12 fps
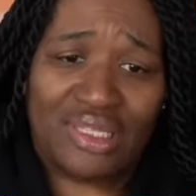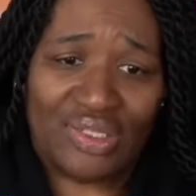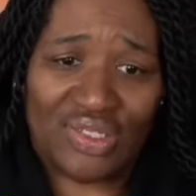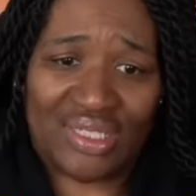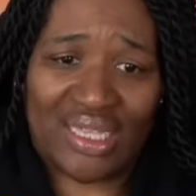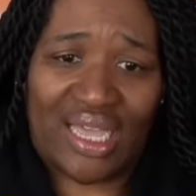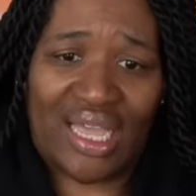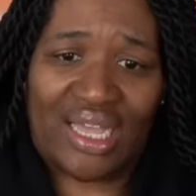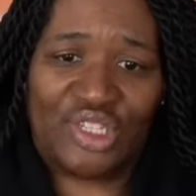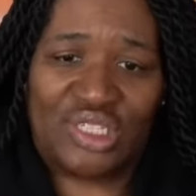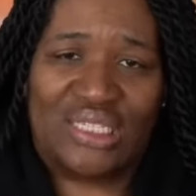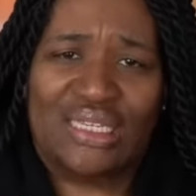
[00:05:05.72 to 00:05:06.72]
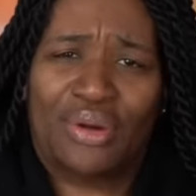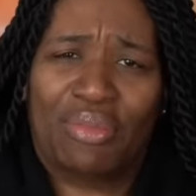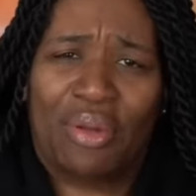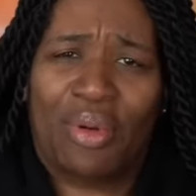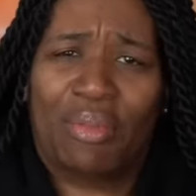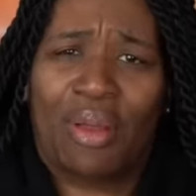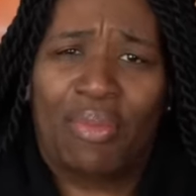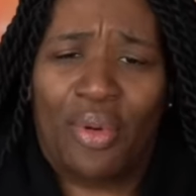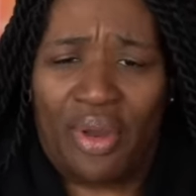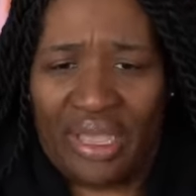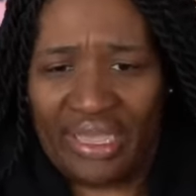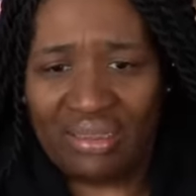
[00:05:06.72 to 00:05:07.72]
He's just like, I just need to remember my
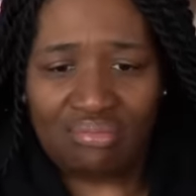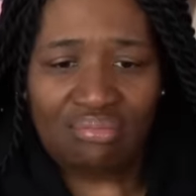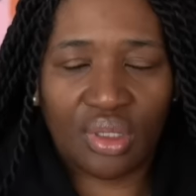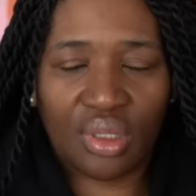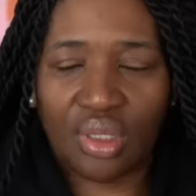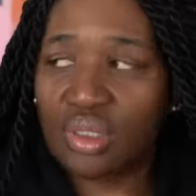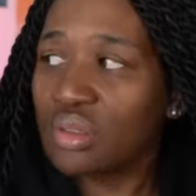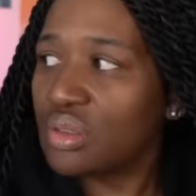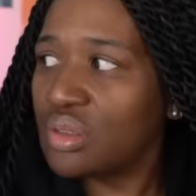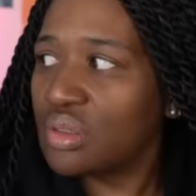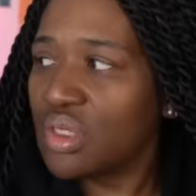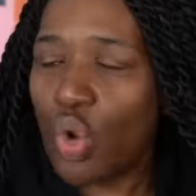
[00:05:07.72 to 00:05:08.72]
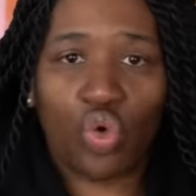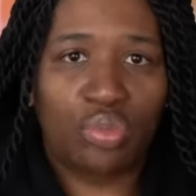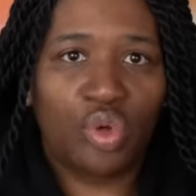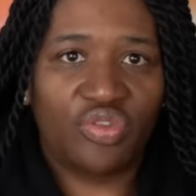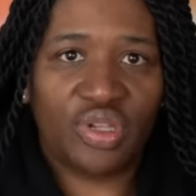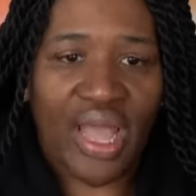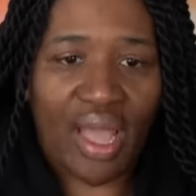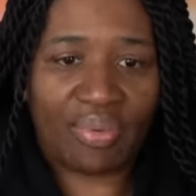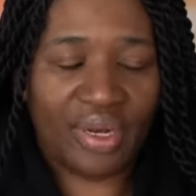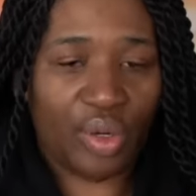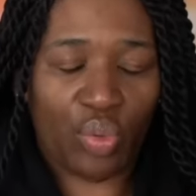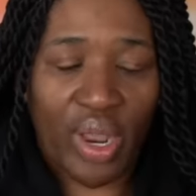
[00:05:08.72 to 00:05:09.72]
boy. Ugh, snow removal
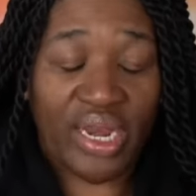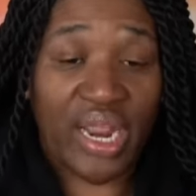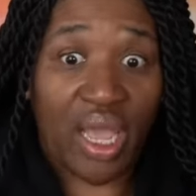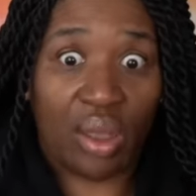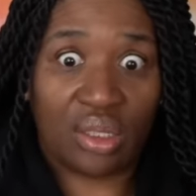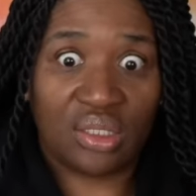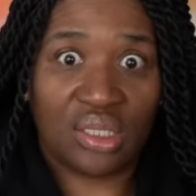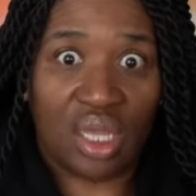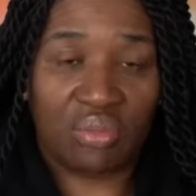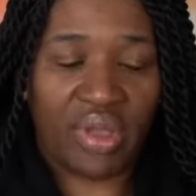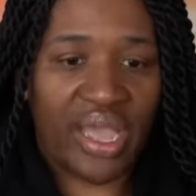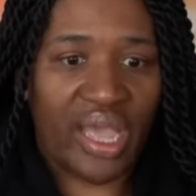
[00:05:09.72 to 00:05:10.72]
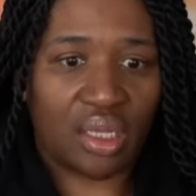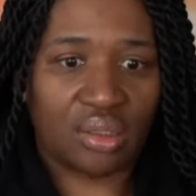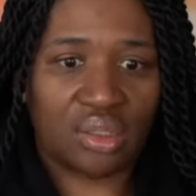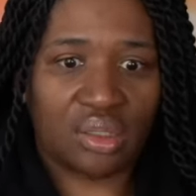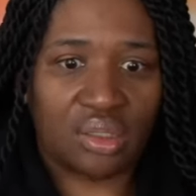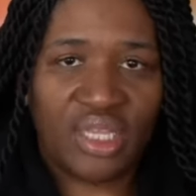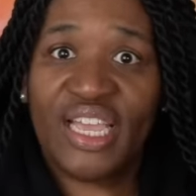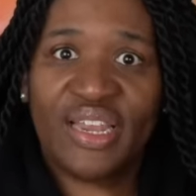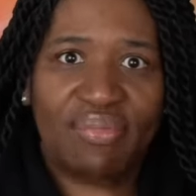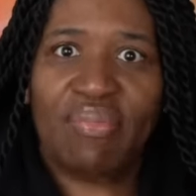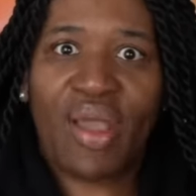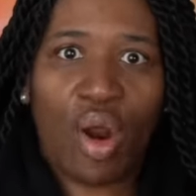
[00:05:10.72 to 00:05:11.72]
happening right now outside my house
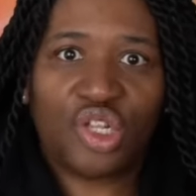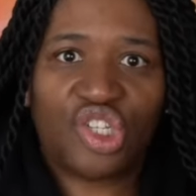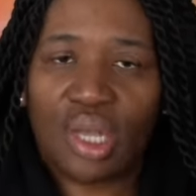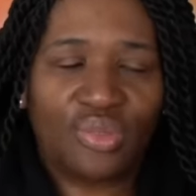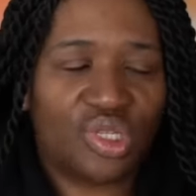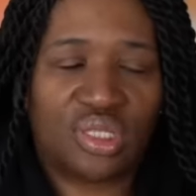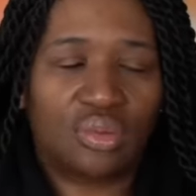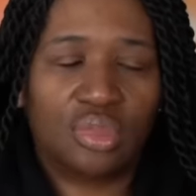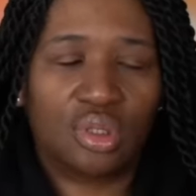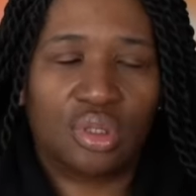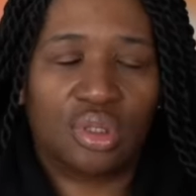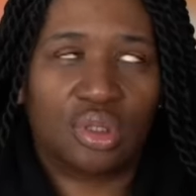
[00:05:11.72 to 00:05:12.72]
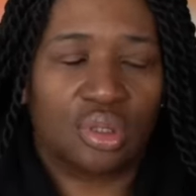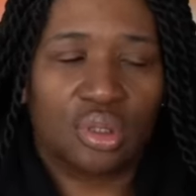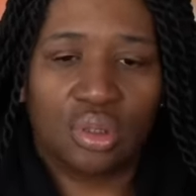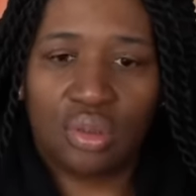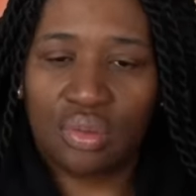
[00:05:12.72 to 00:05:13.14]
in March. I'm just, oh.